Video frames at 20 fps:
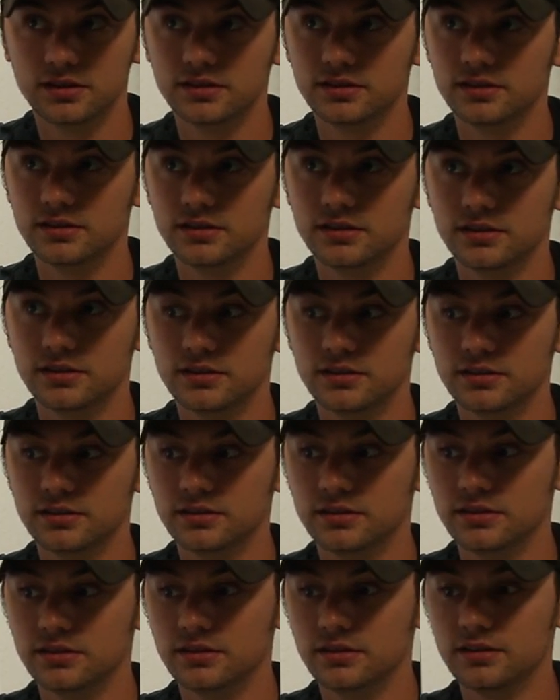Yeah,
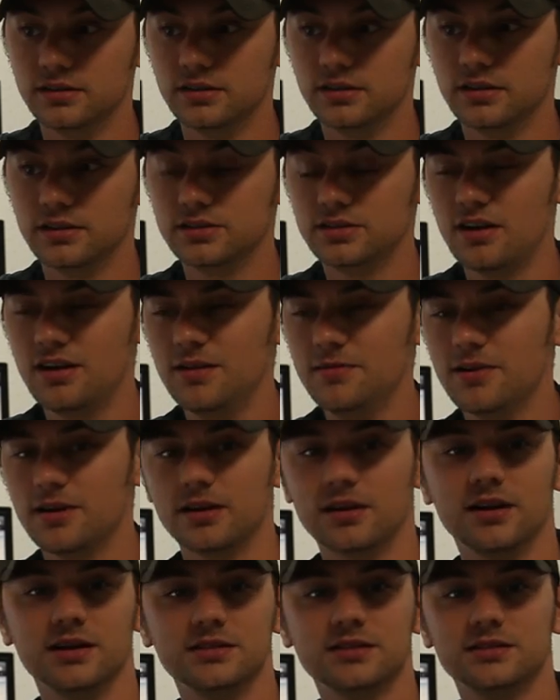beautiful marker. Talk about
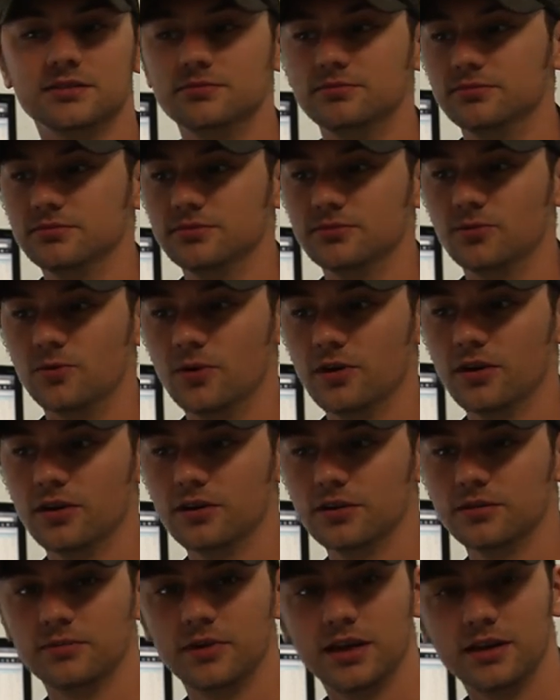custom
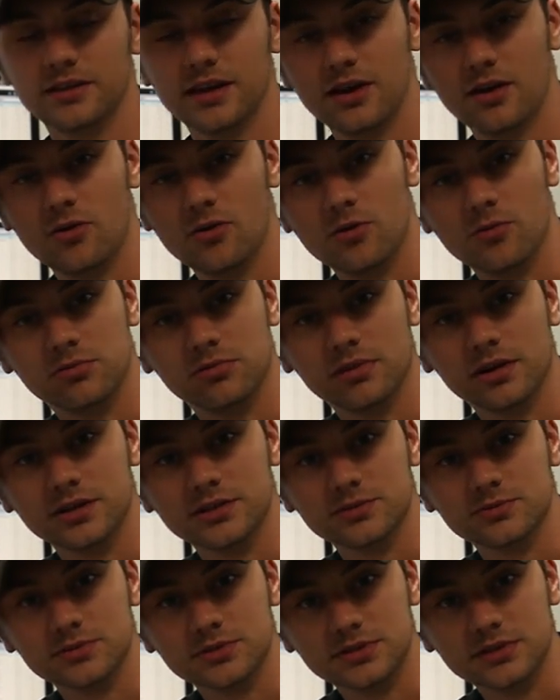work, man. That whole
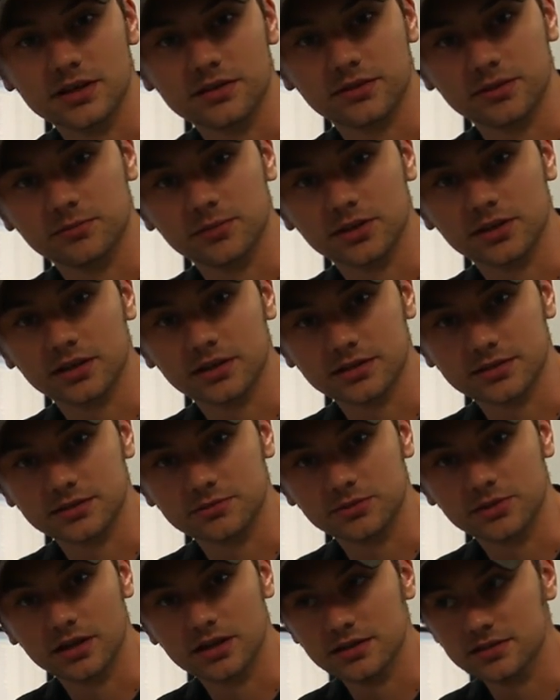place was nothing but
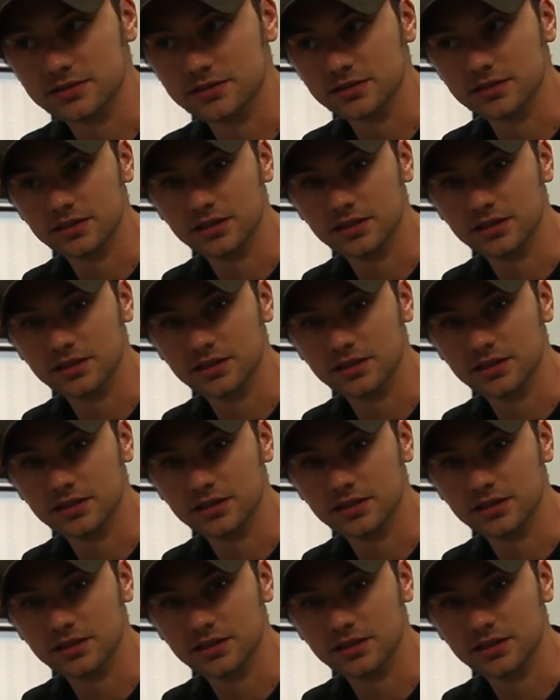custom guns and